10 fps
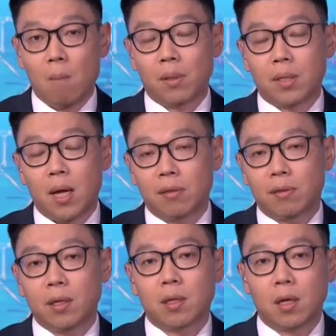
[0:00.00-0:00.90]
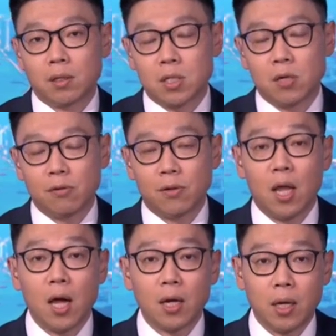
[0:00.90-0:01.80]
But then I think the silver
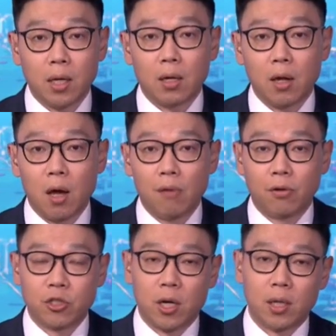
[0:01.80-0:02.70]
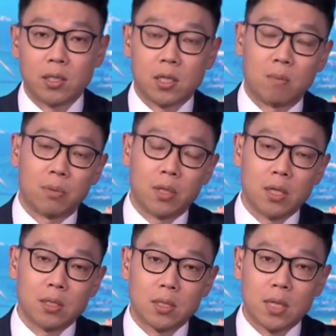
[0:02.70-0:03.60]
lining for the Chinese
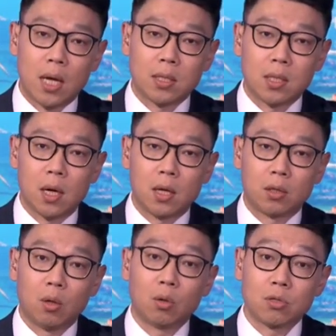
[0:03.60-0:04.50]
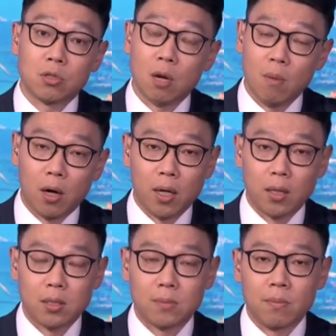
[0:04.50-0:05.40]
companies is that the local stock
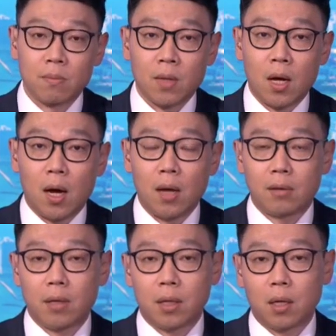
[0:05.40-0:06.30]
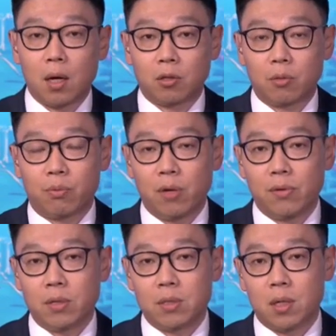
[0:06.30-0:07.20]
markets. I think the
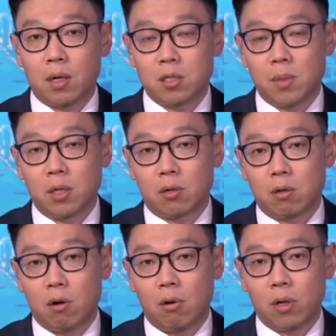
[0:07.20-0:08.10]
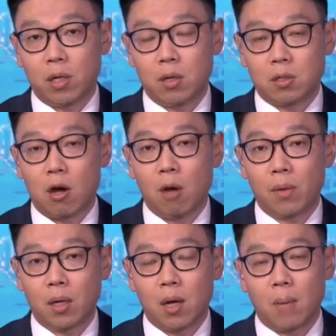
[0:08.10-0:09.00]
previous speaker already
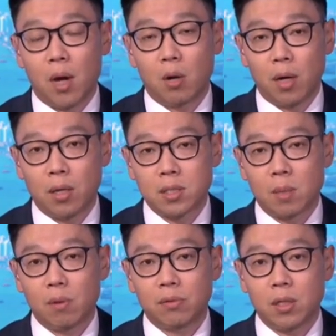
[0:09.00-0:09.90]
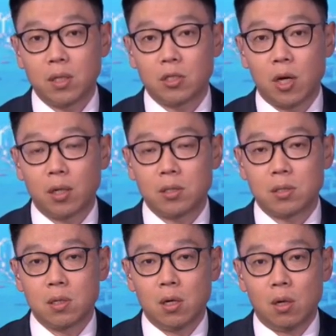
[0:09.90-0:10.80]
commented about some of the
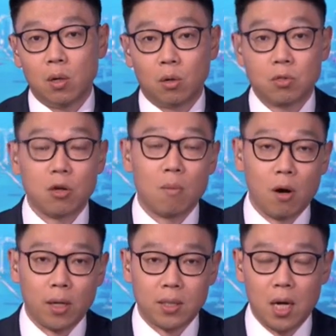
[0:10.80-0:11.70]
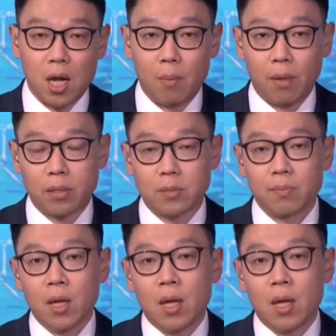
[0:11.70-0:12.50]
Chinese local stock market dynamics.